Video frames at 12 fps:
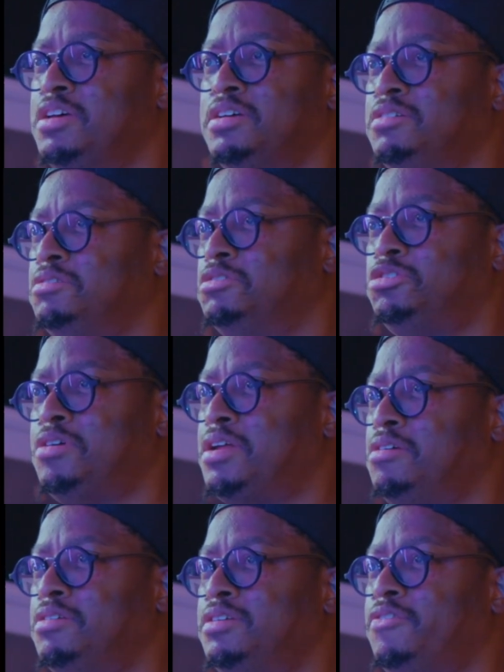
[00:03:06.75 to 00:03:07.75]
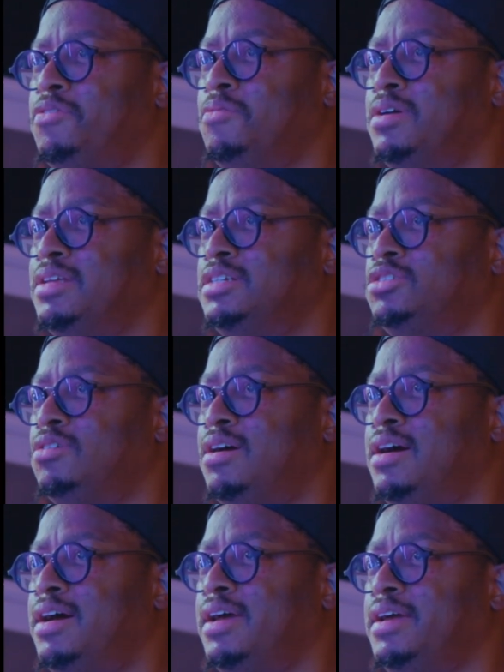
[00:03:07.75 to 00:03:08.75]
Let's try it on a different one. Let's
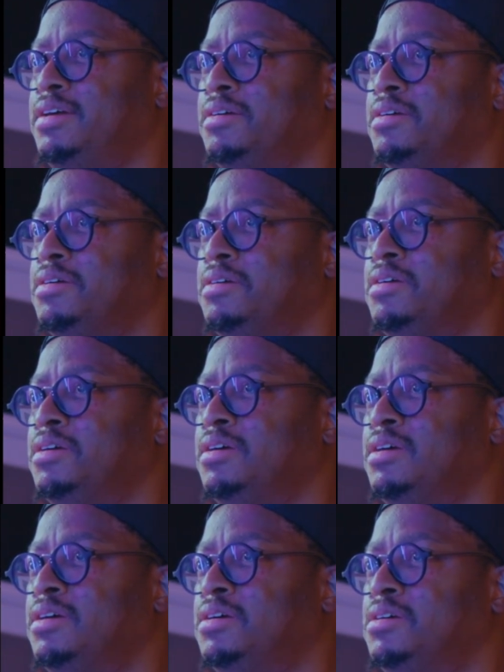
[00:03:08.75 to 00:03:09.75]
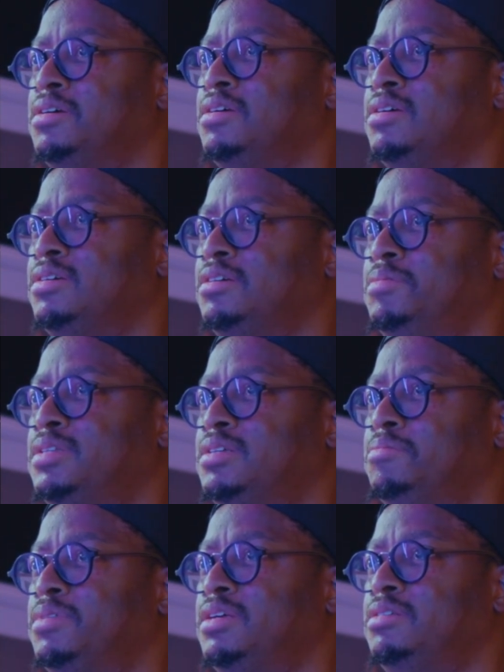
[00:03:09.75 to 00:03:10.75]
try. Do
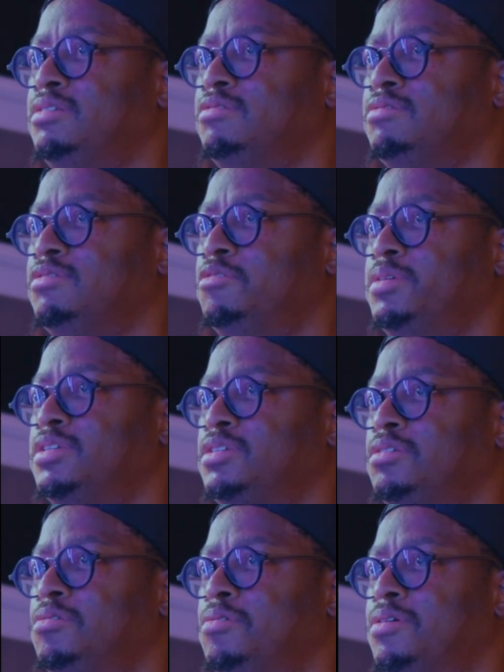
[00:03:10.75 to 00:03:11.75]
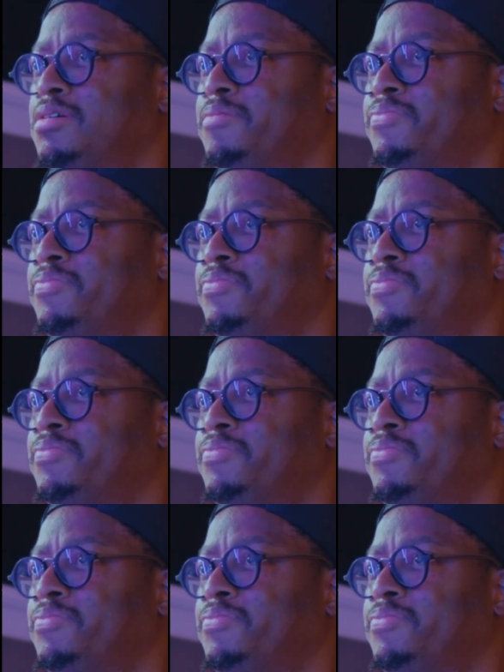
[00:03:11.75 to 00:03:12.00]
something a little bit slower.